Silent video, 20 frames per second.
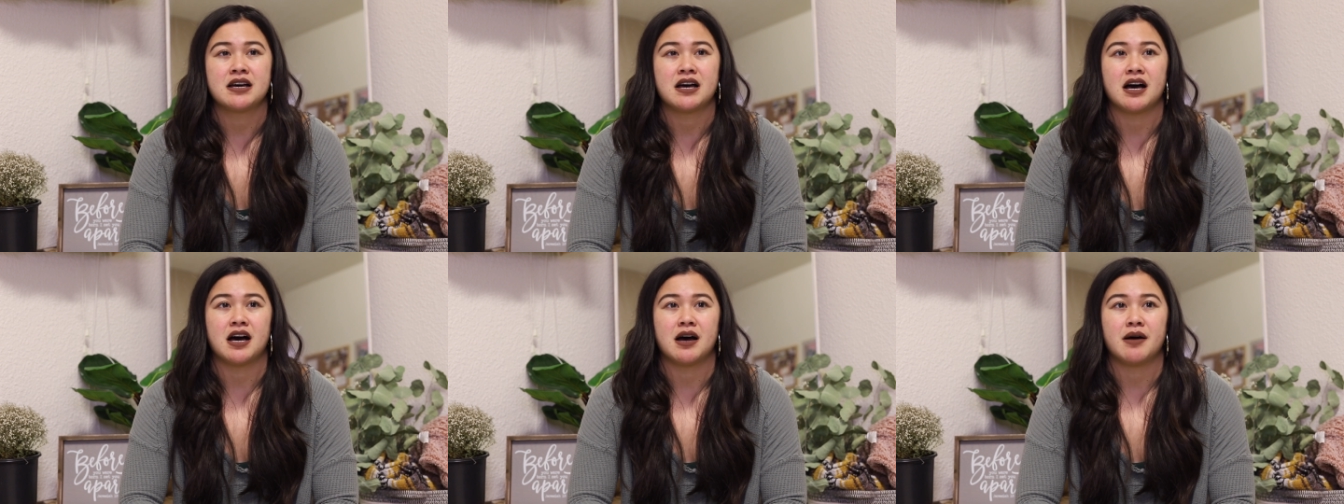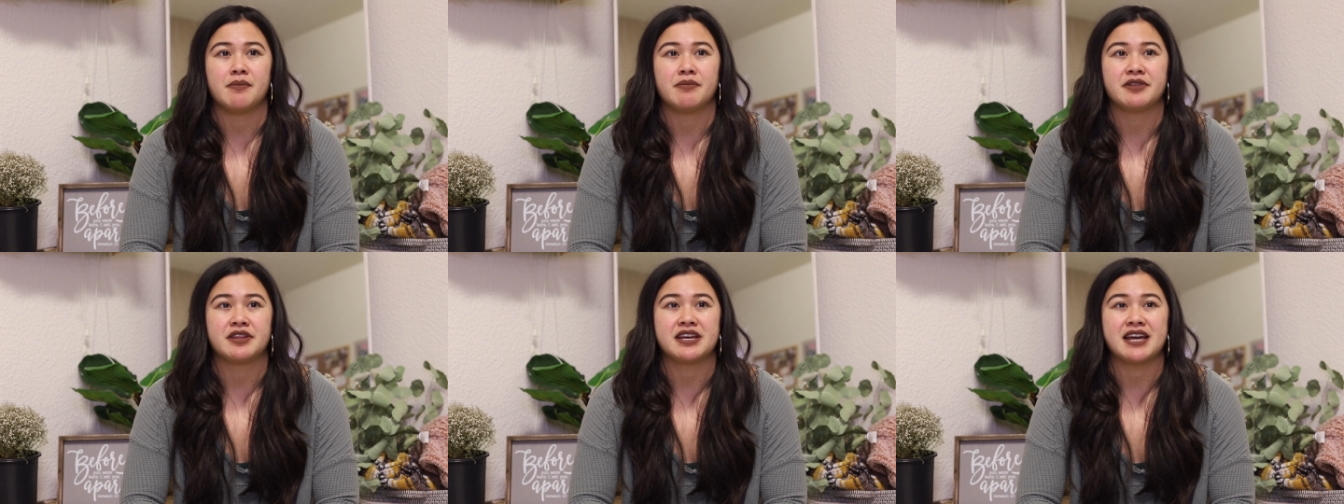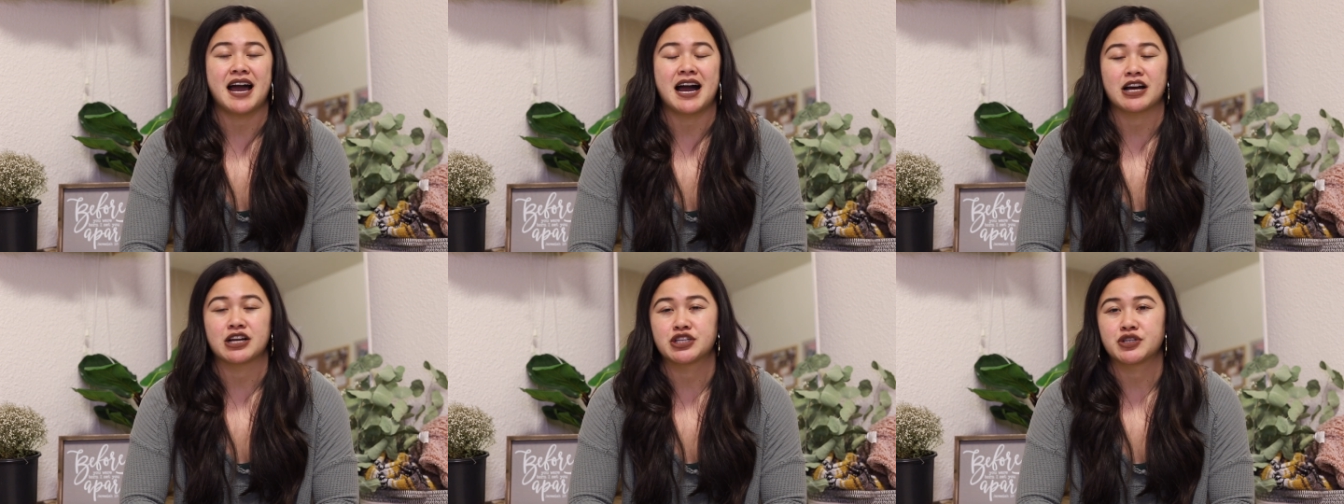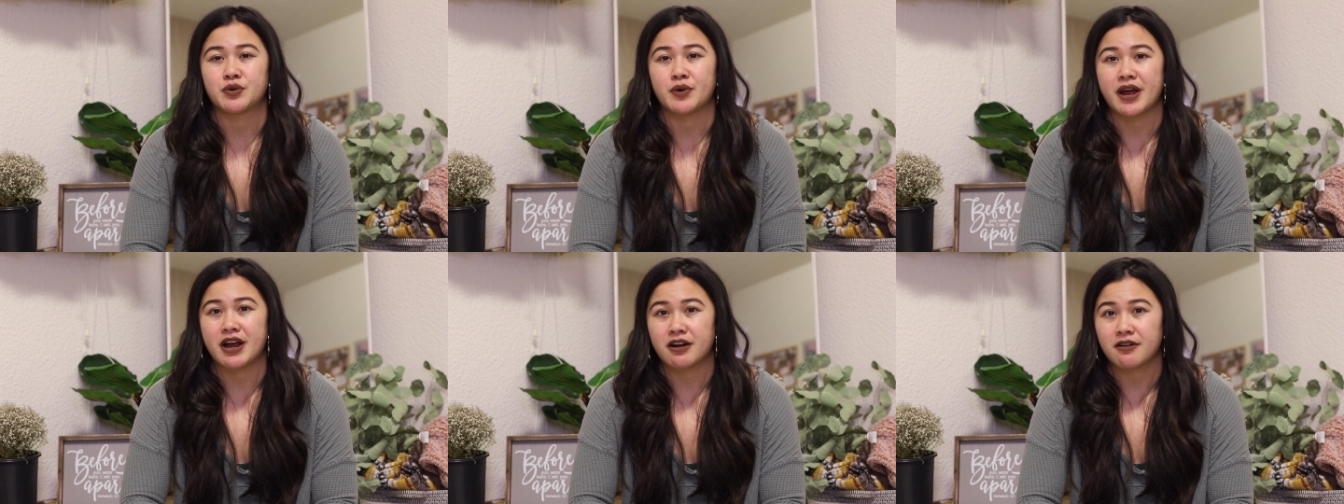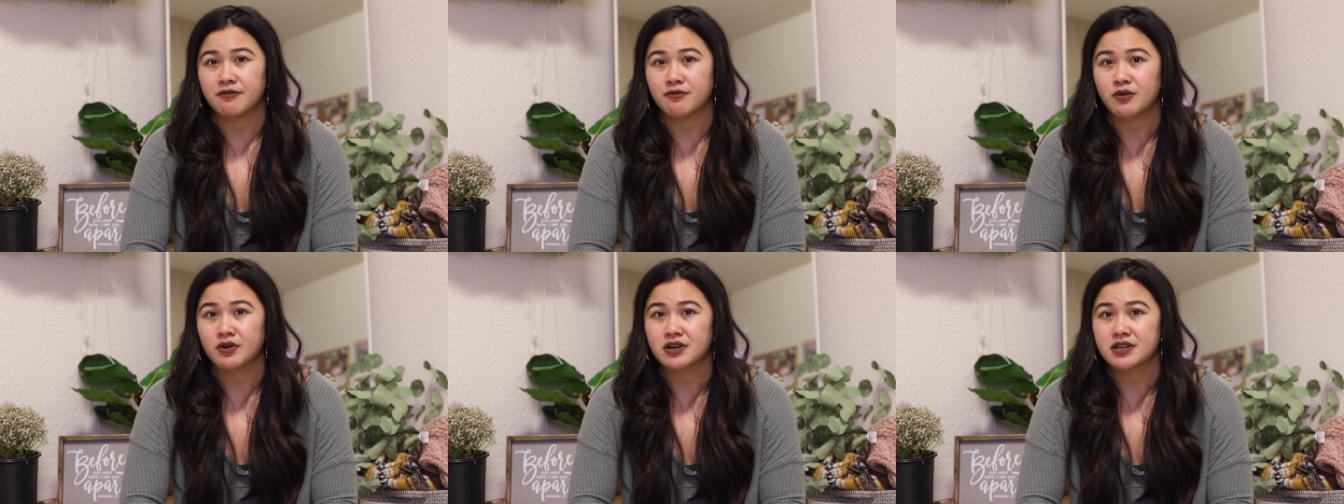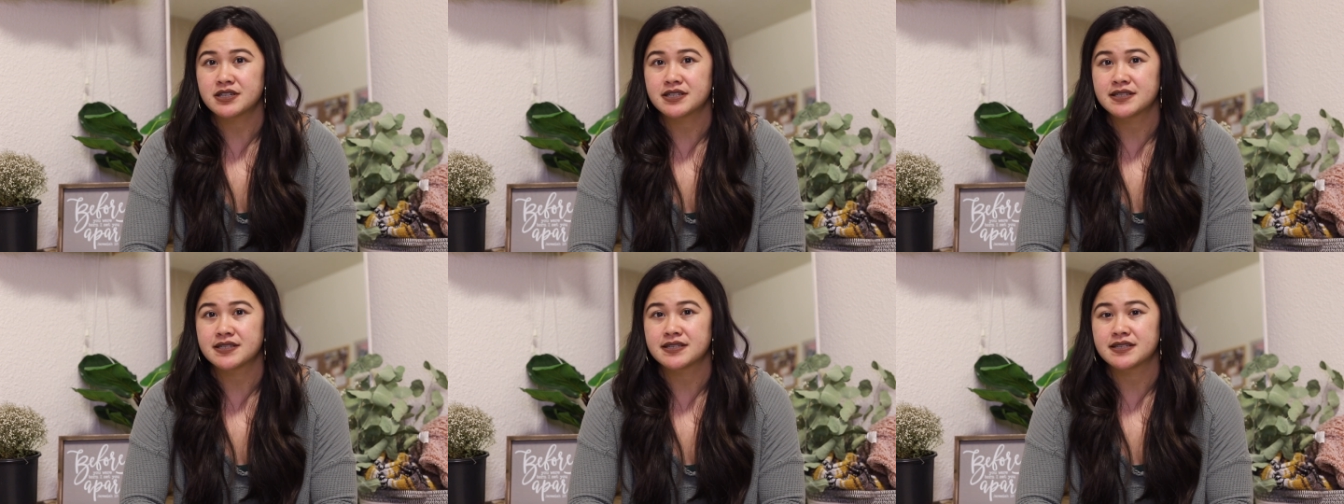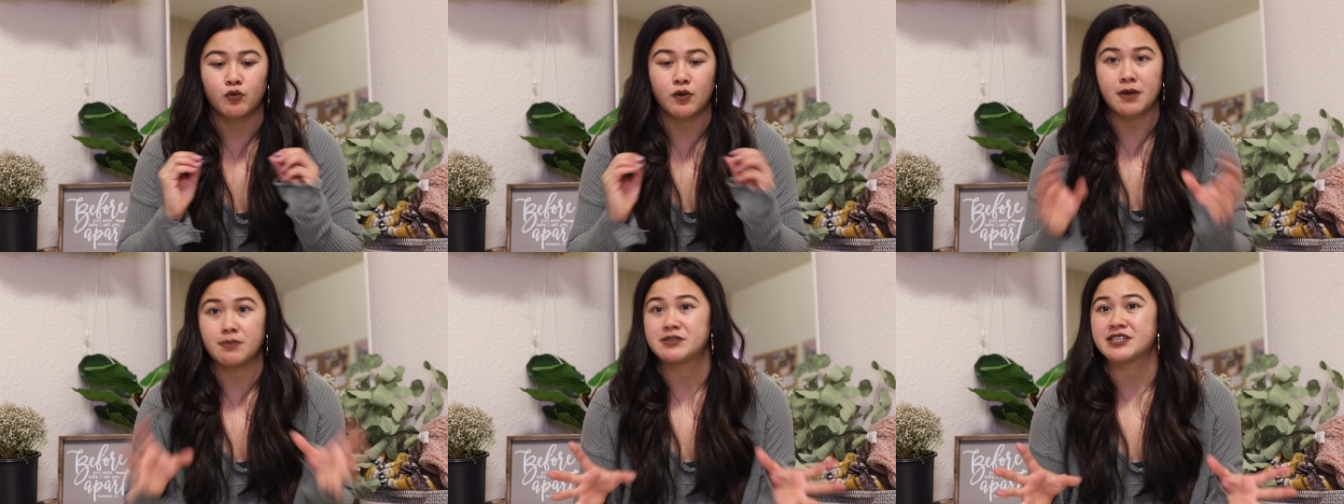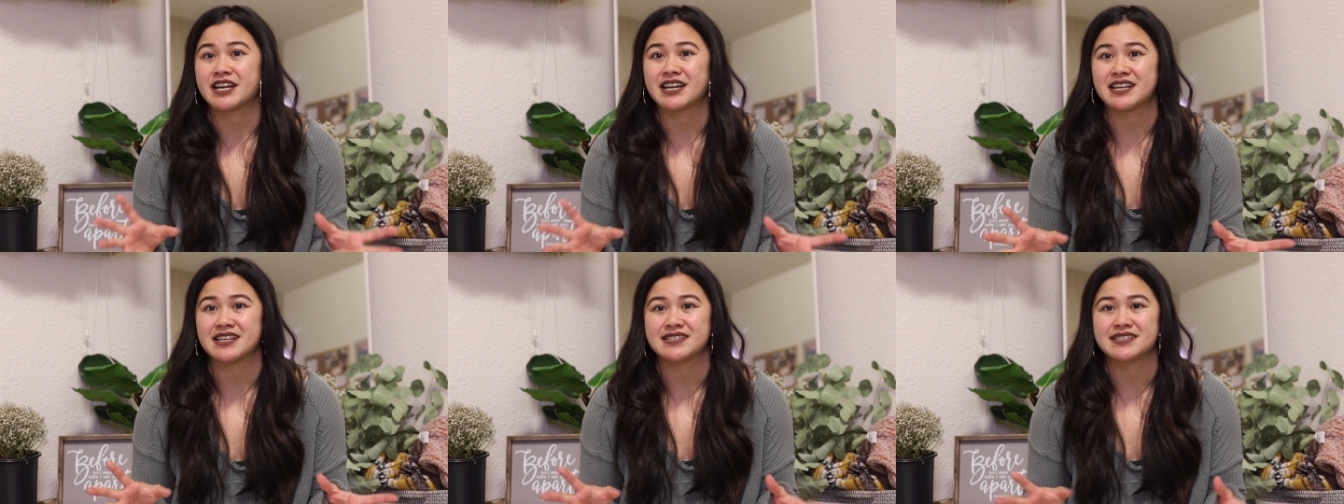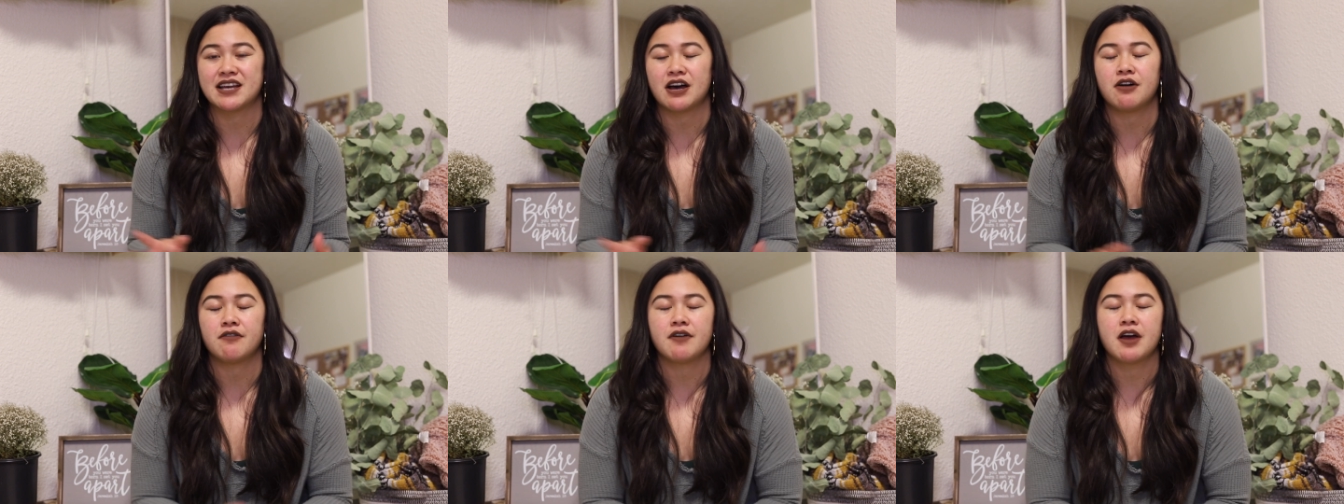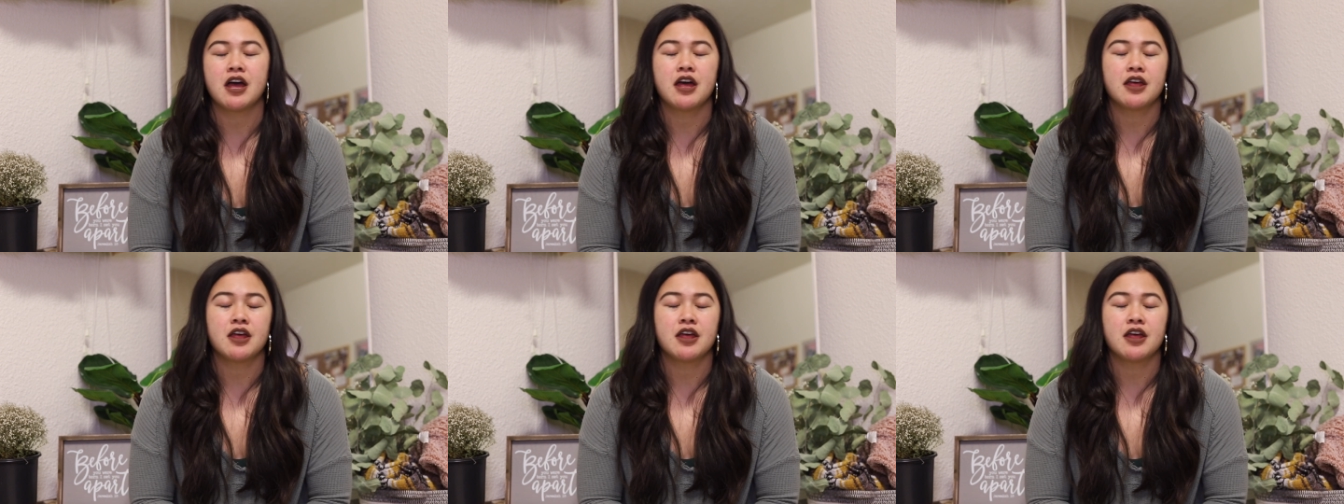um, the actual Air Force website itself.